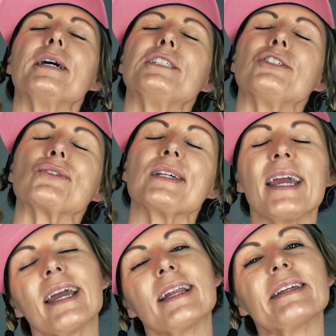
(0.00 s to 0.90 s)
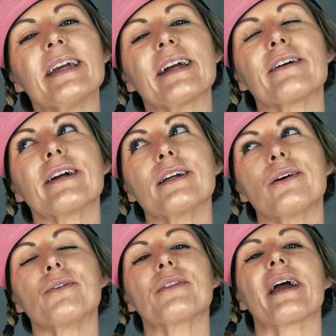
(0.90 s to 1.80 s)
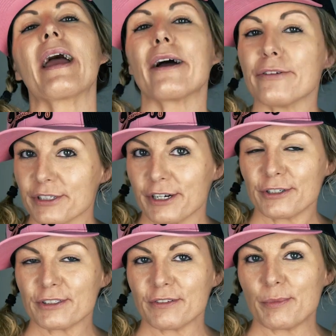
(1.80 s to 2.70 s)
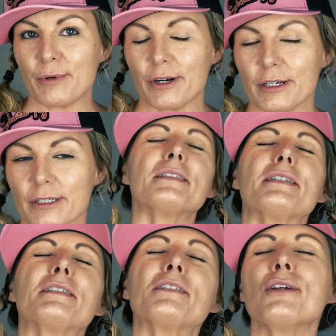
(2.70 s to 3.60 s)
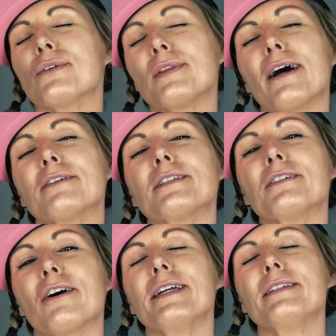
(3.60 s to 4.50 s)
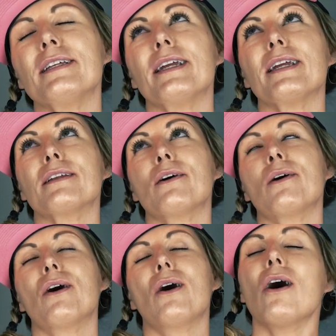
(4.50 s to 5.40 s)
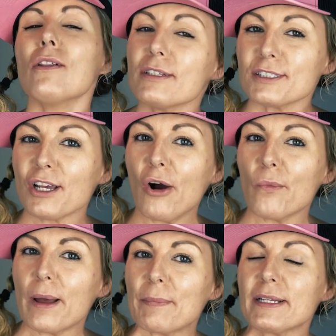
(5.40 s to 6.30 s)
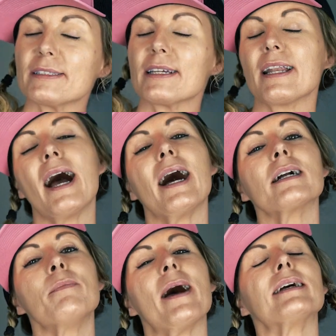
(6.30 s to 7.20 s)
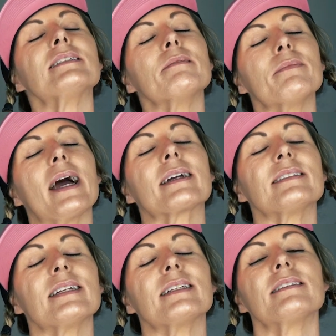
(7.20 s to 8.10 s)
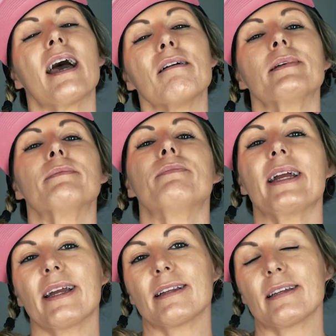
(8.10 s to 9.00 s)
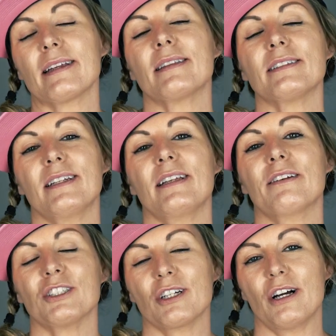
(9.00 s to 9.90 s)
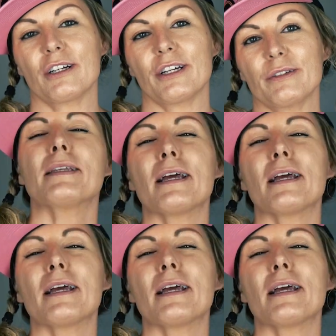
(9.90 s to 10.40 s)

But you can carry on the outskirts of the park. Since 2019, all assault weapons and high capacity magazines have been banned in the city of Chicago.